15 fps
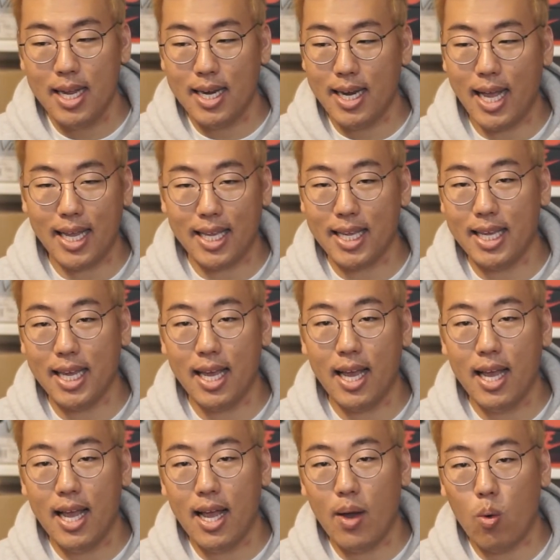Nike
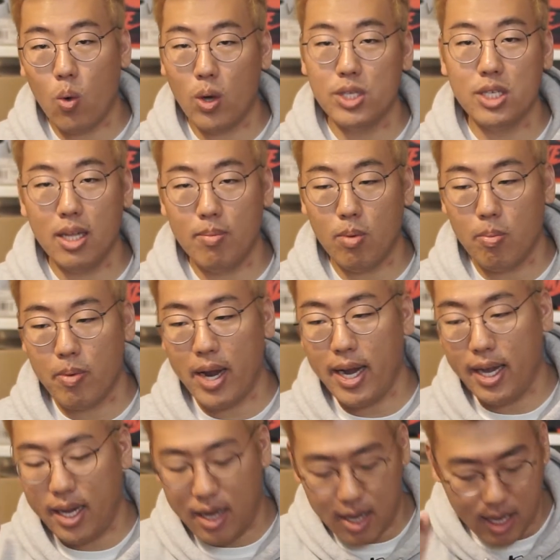orange label
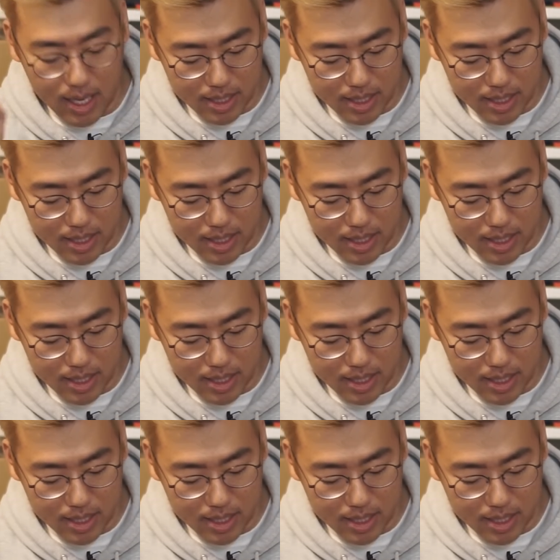branding.